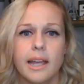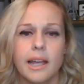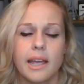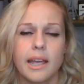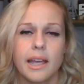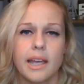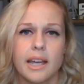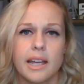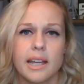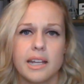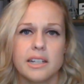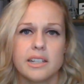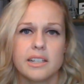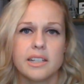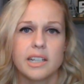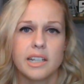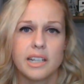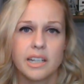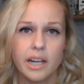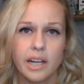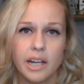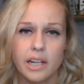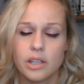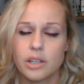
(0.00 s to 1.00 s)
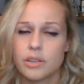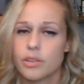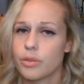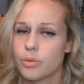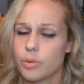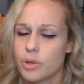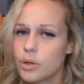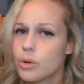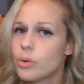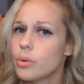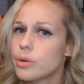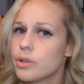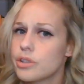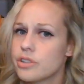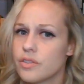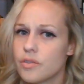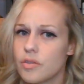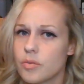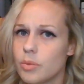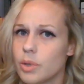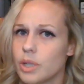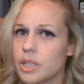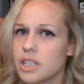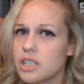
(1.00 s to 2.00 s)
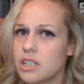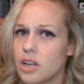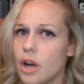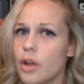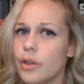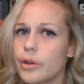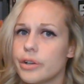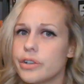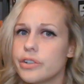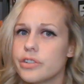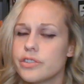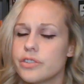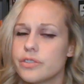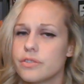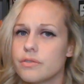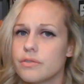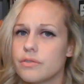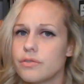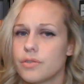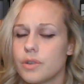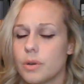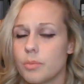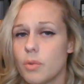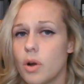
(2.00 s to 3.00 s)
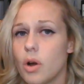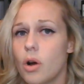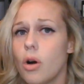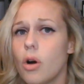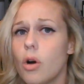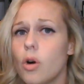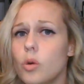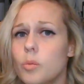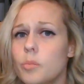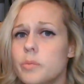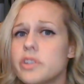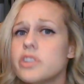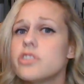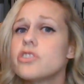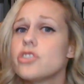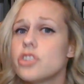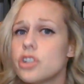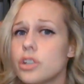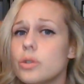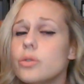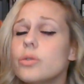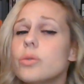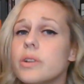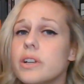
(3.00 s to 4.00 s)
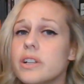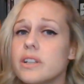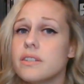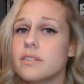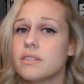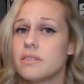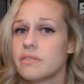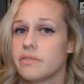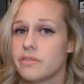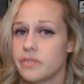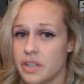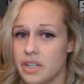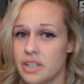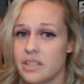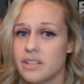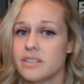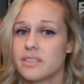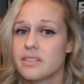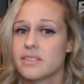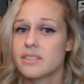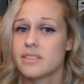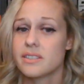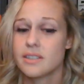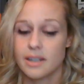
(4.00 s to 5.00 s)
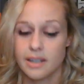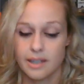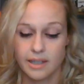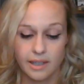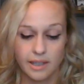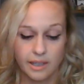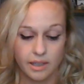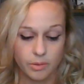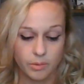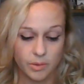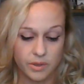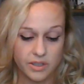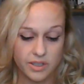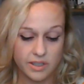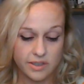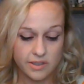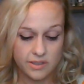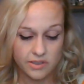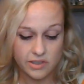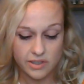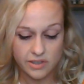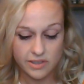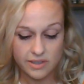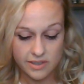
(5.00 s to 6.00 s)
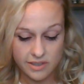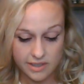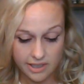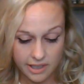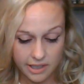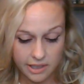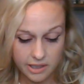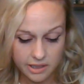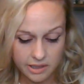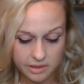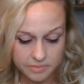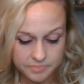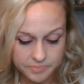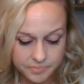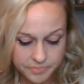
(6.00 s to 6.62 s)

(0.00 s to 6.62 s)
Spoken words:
And he cut $750,000 from homeless children funds, which is just sick.